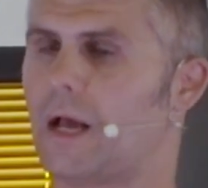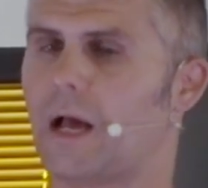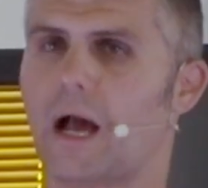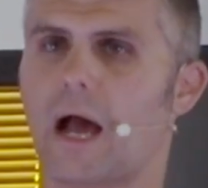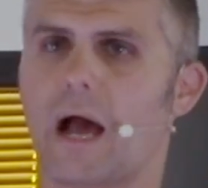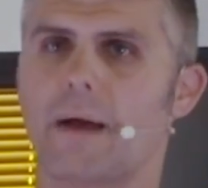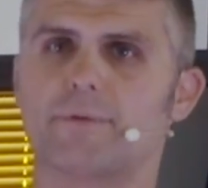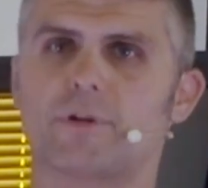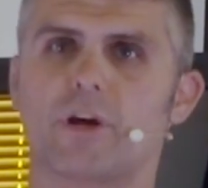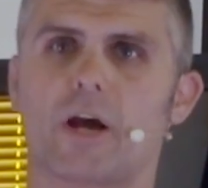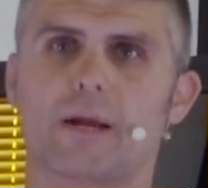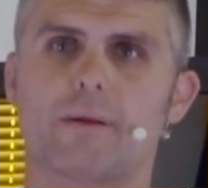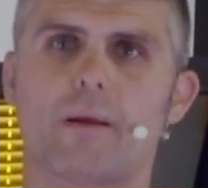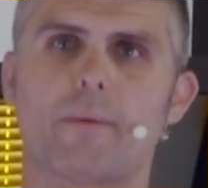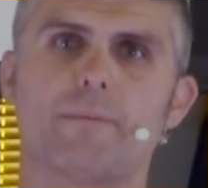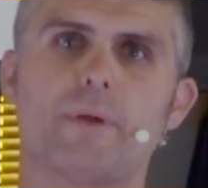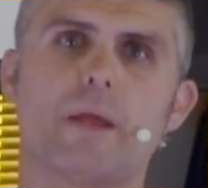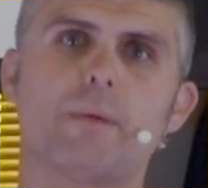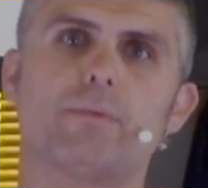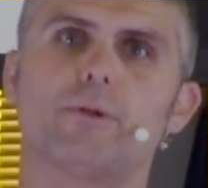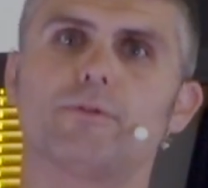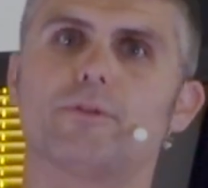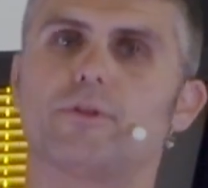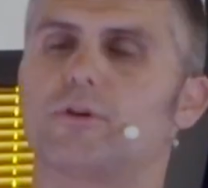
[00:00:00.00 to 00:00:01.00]
I'm talking about
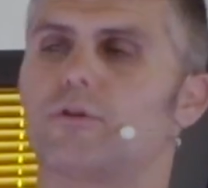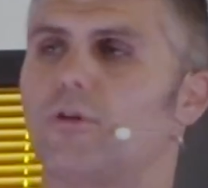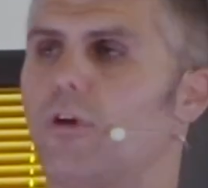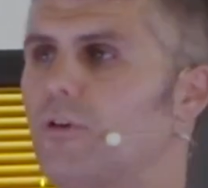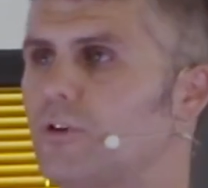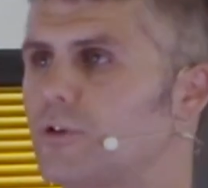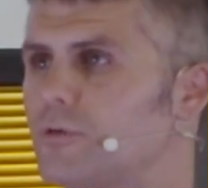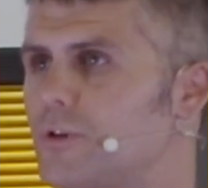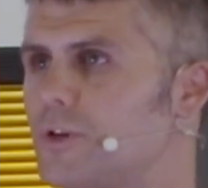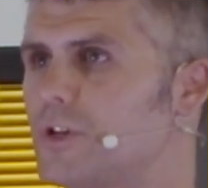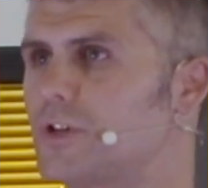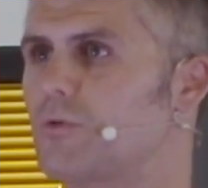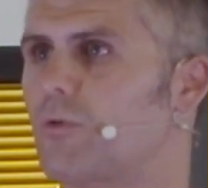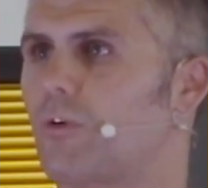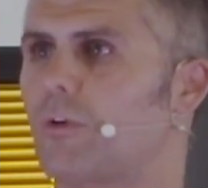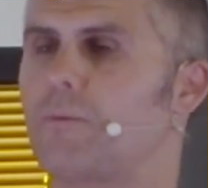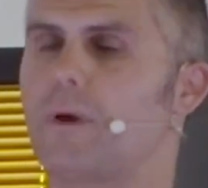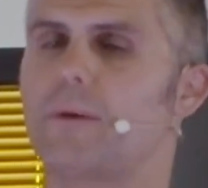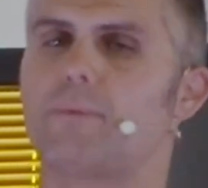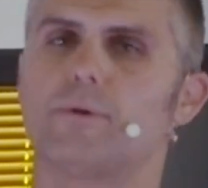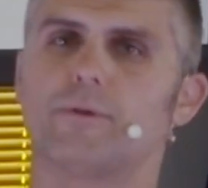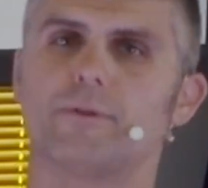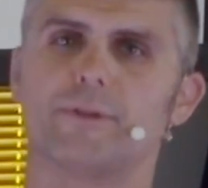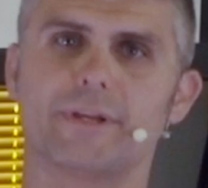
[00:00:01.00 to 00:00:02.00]
people at the grocery store,
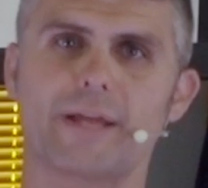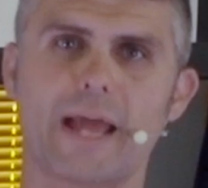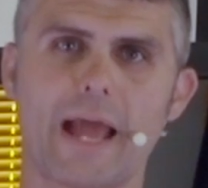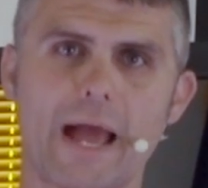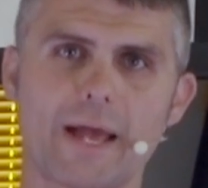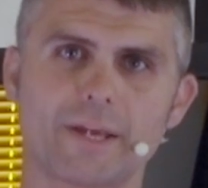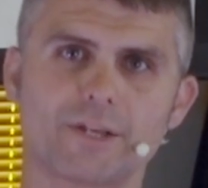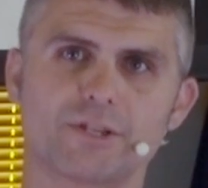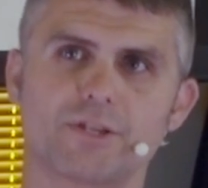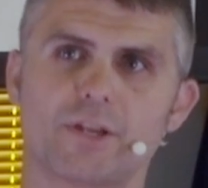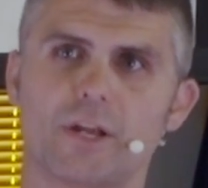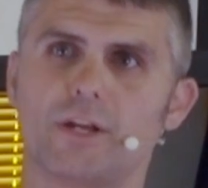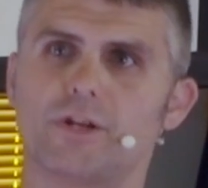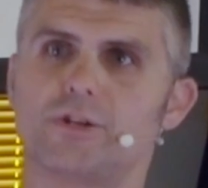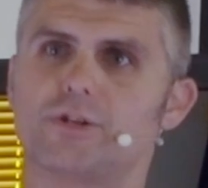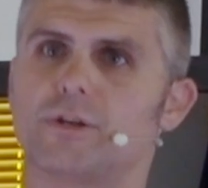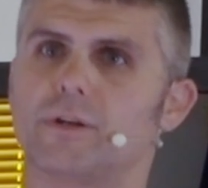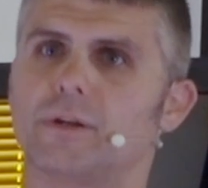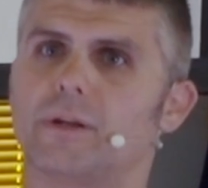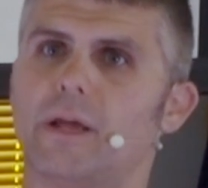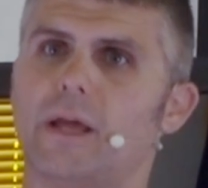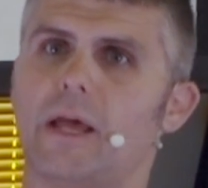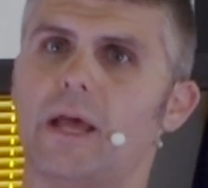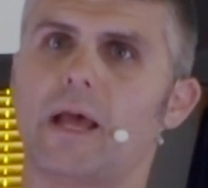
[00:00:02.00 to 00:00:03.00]
people at the gas
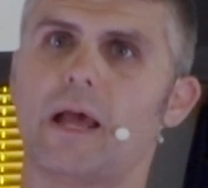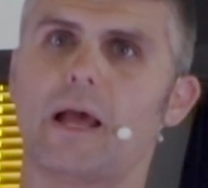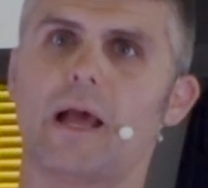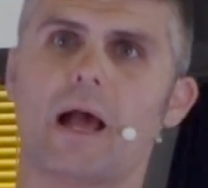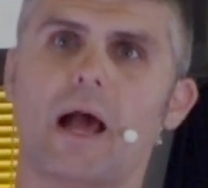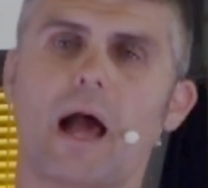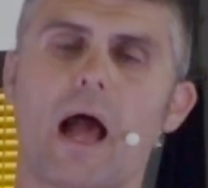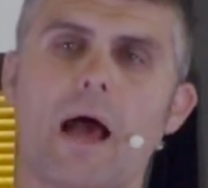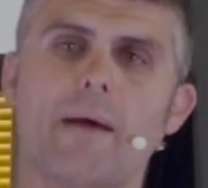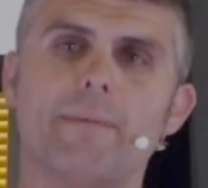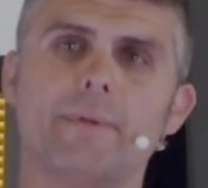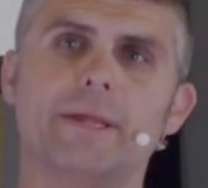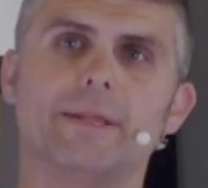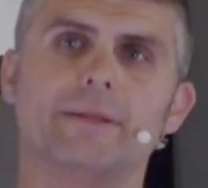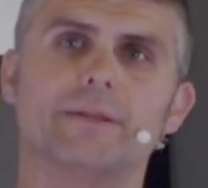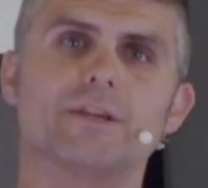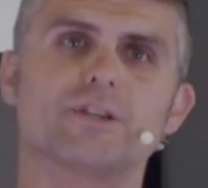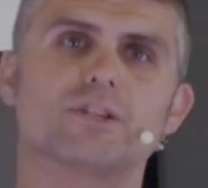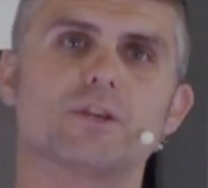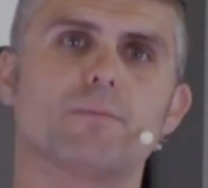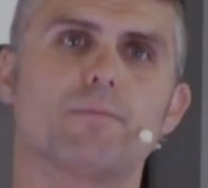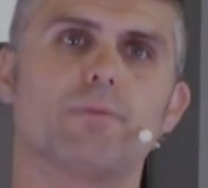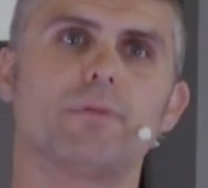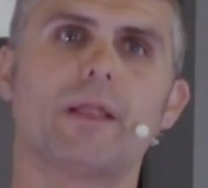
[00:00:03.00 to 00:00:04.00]
station. I mean,
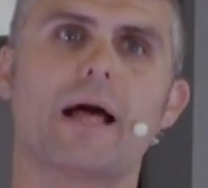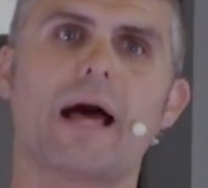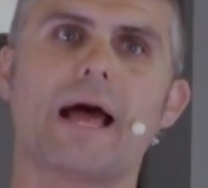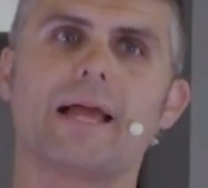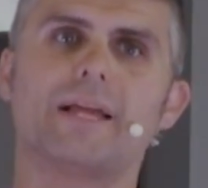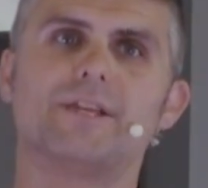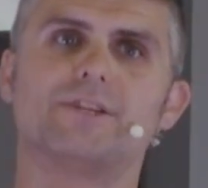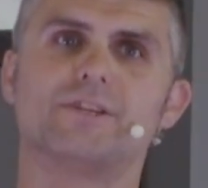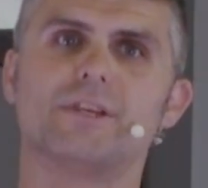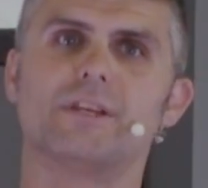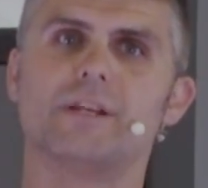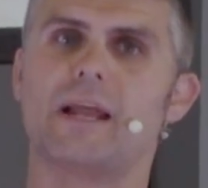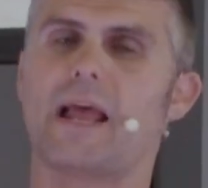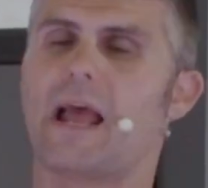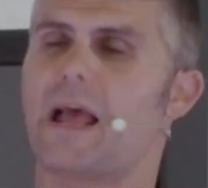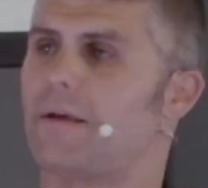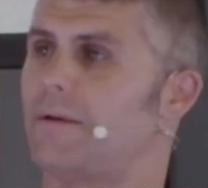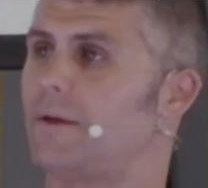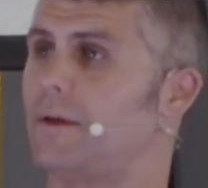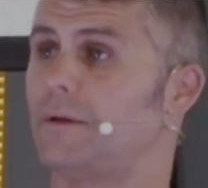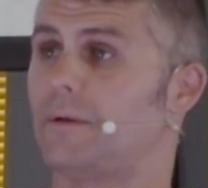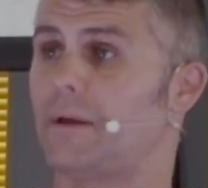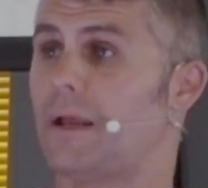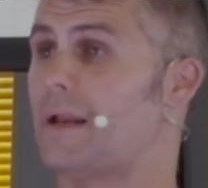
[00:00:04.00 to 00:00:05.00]
this applies in
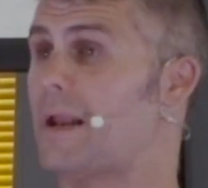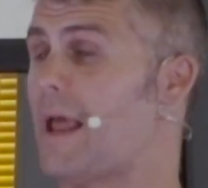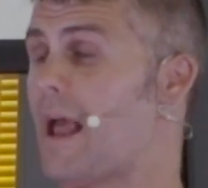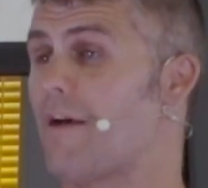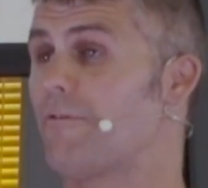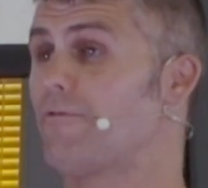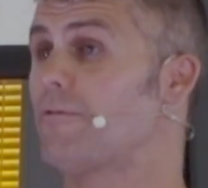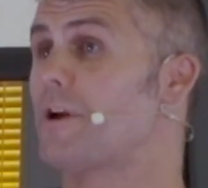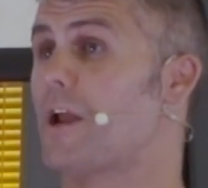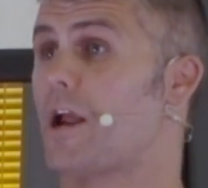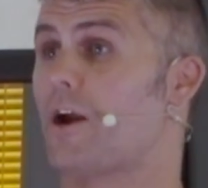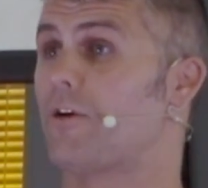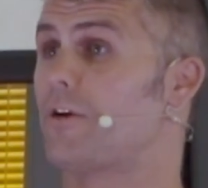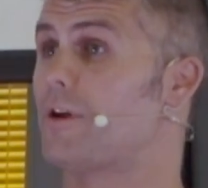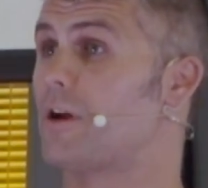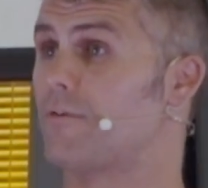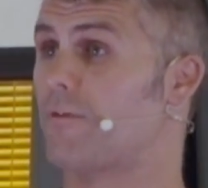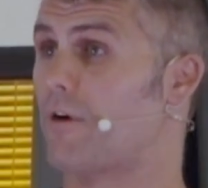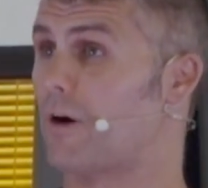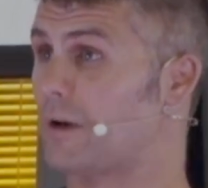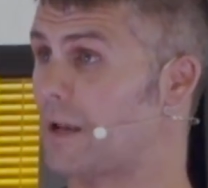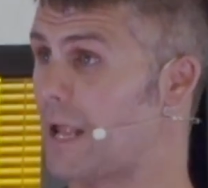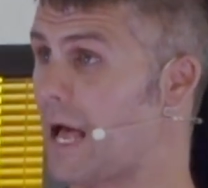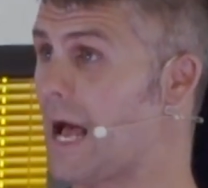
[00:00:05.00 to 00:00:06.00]
every area
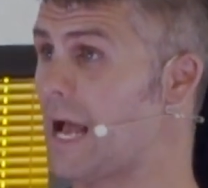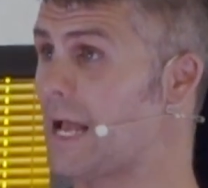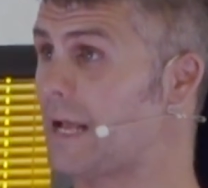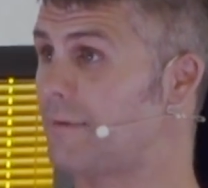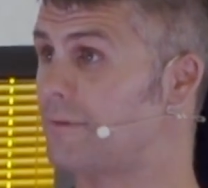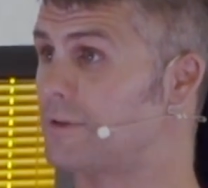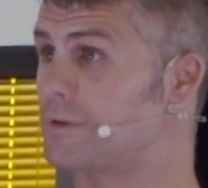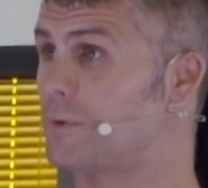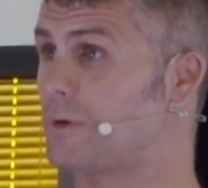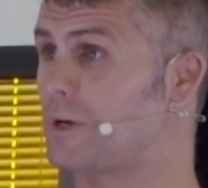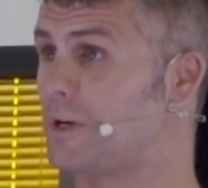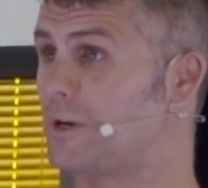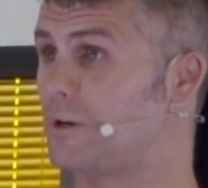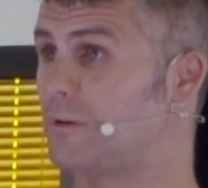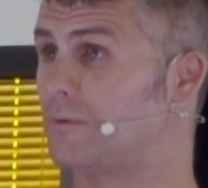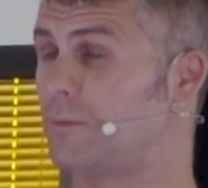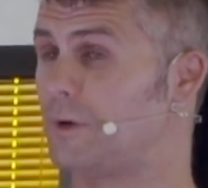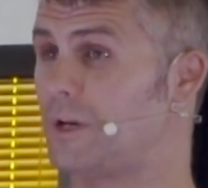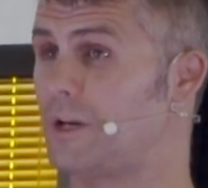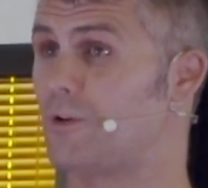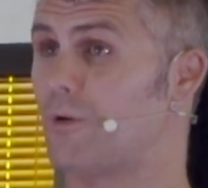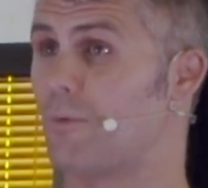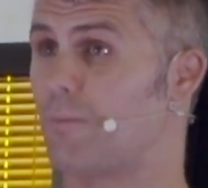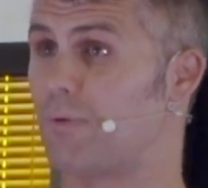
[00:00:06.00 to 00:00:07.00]
of our lives. We need
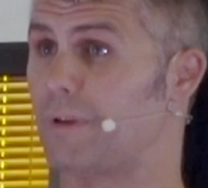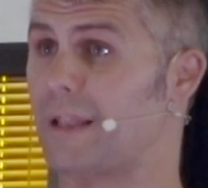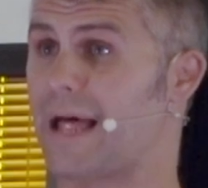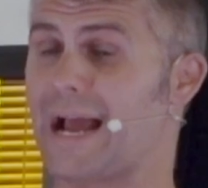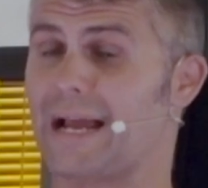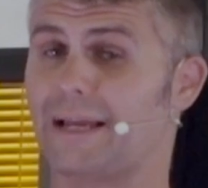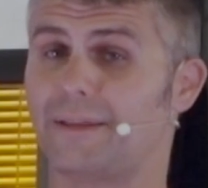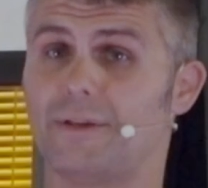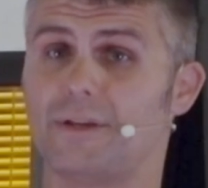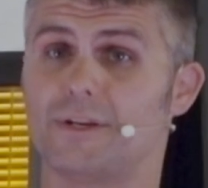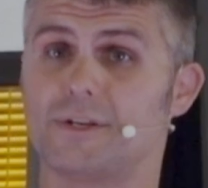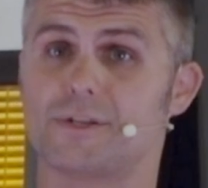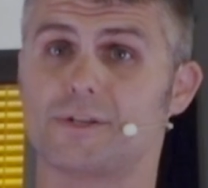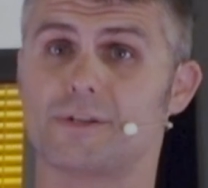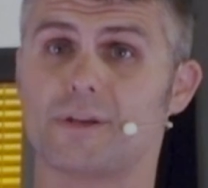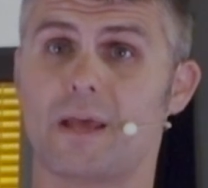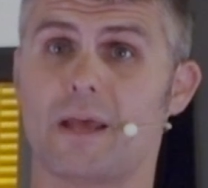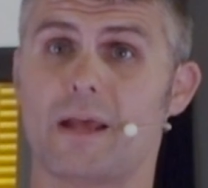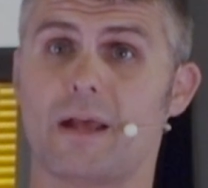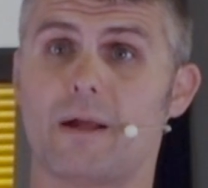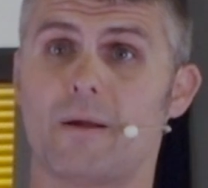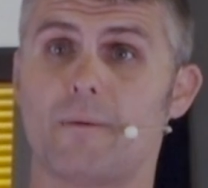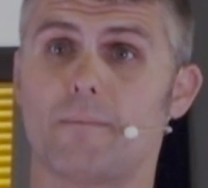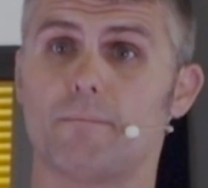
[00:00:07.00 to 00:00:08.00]
to apply these
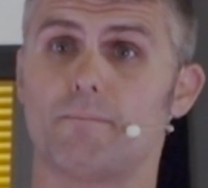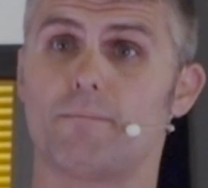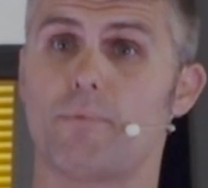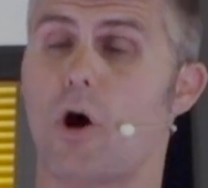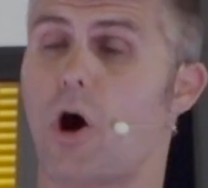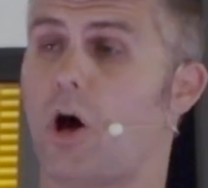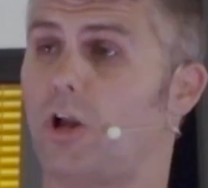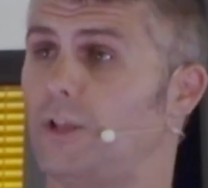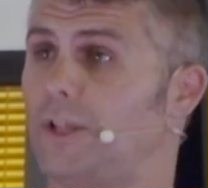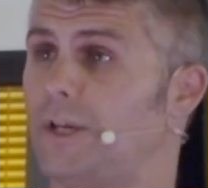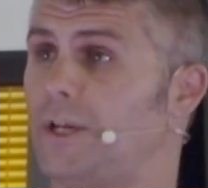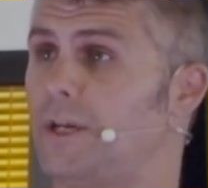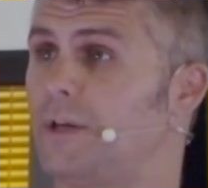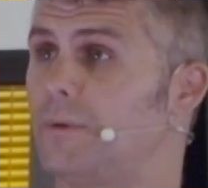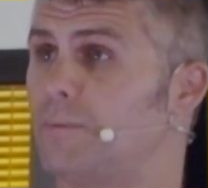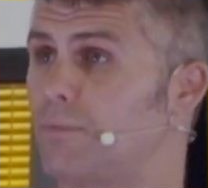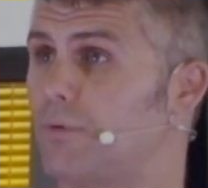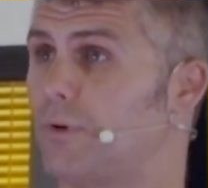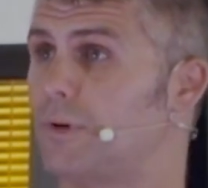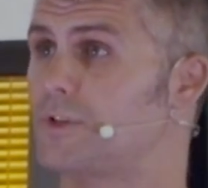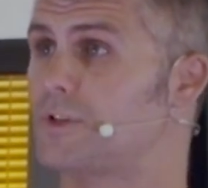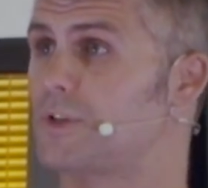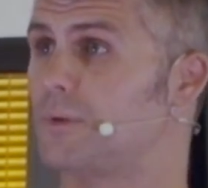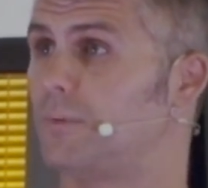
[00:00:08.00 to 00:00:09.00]
Pauline
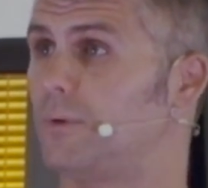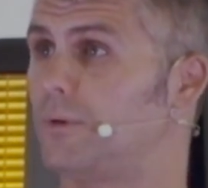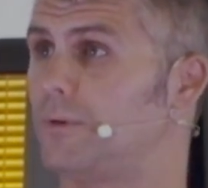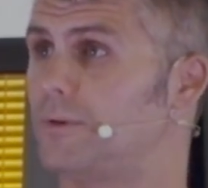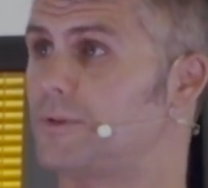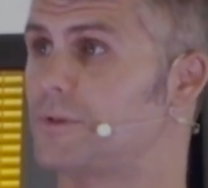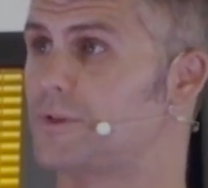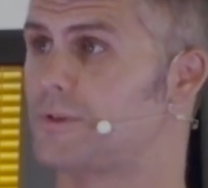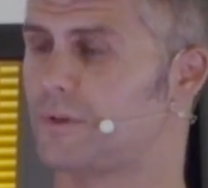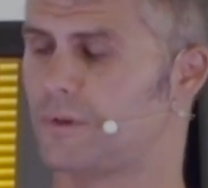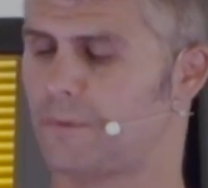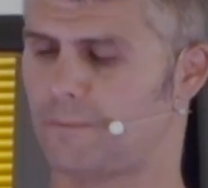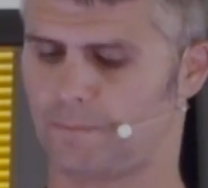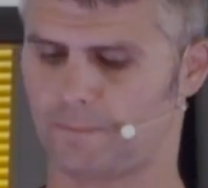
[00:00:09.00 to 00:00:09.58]
principles.